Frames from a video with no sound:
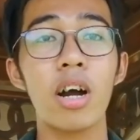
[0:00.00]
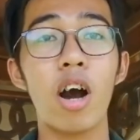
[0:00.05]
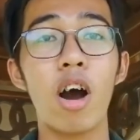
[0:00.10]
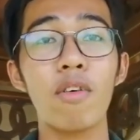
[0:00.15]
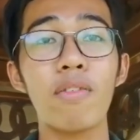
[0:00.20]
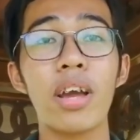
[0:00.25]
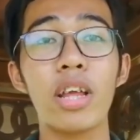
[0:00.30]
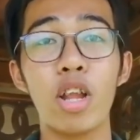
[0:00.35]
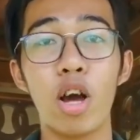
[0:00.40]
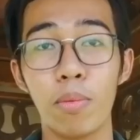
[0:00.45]

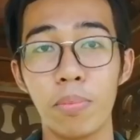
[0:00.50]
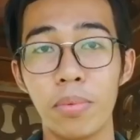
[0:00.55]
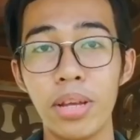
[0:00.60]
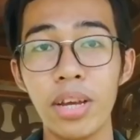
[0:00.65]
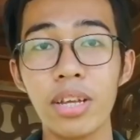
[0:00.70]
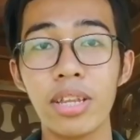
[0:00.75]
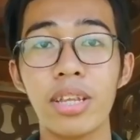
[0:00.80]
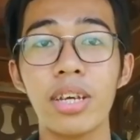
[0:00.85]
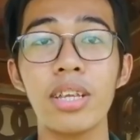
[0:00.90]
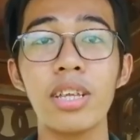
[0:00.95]
of an
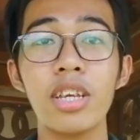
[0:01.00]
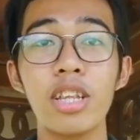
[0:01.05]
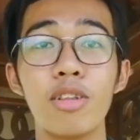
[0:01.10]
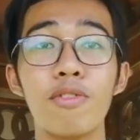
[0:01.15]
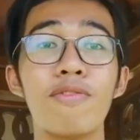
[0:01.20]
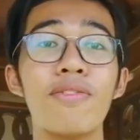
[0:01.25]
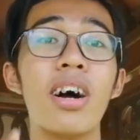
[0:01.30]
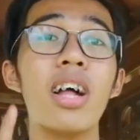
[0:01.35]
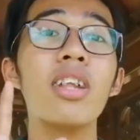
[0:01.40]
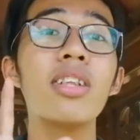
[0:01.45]
object, such as
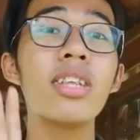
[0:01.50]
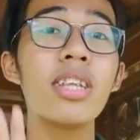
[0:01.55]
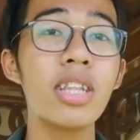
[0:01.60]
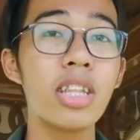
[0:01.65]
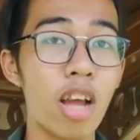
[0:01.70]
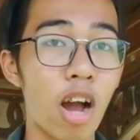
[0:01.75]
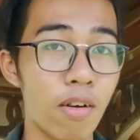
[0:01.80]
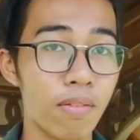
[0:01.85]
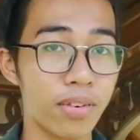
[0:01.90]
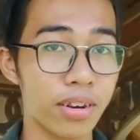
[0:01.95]
the
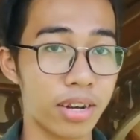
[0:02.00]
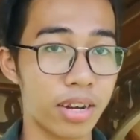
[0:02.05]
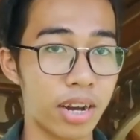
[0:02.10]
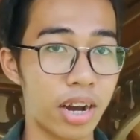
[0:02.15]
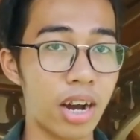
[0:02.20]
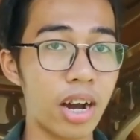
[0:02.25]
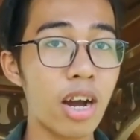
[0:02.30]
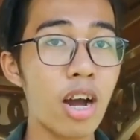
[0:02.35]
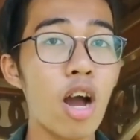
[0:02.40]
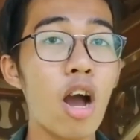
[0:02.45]
velocity of a
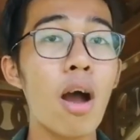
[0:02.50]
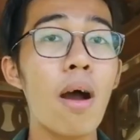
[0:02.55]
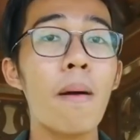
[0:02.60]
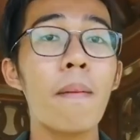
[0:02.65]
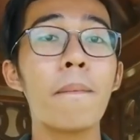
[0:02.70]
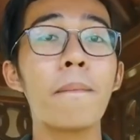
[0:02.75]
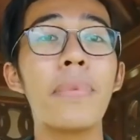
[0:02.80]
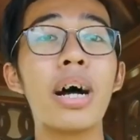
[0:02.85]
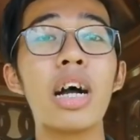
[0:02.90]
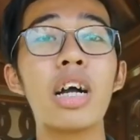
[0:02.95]
car,
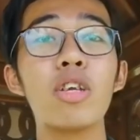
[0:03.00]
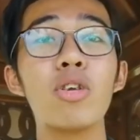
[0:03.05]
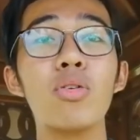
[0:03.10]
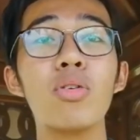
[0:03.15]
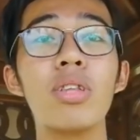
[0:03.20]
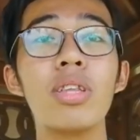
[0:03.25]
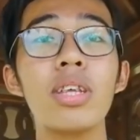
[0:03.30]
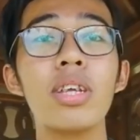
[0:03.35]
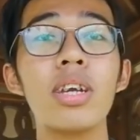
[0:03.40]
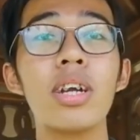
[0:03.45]
by
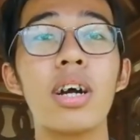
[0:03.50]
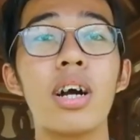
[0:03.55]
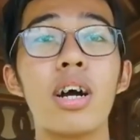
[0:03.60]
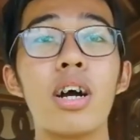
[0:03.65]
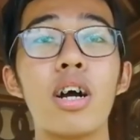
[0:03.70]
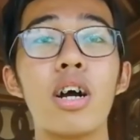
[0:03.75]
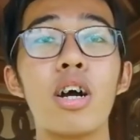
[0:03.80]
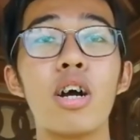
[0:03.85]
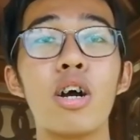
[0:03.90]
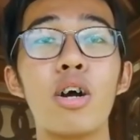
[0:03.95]
using
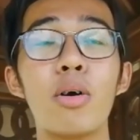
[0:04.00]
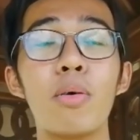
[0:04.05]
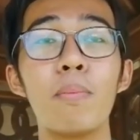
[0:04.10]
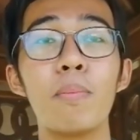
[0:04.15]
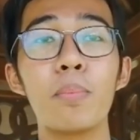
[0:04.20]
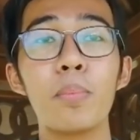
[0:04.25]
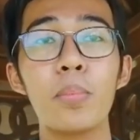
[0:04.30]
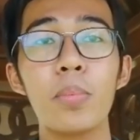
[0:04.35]
a